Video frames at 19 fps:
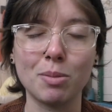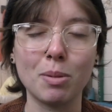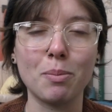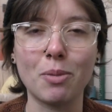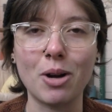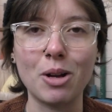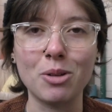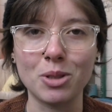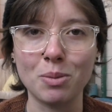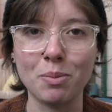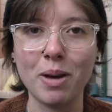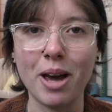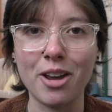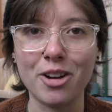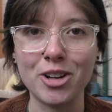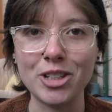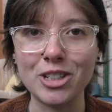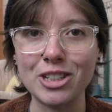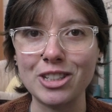browsing
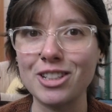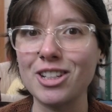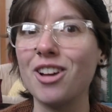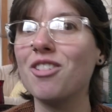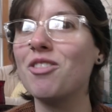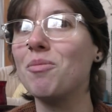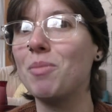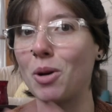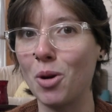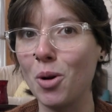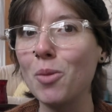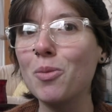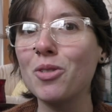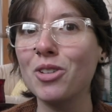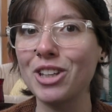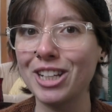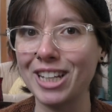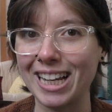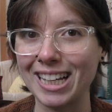patterns and stuff, but
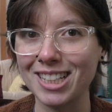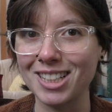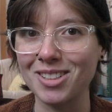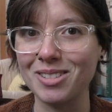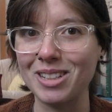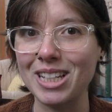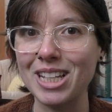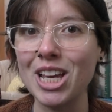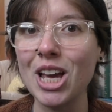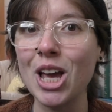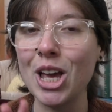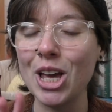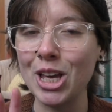hopefully next week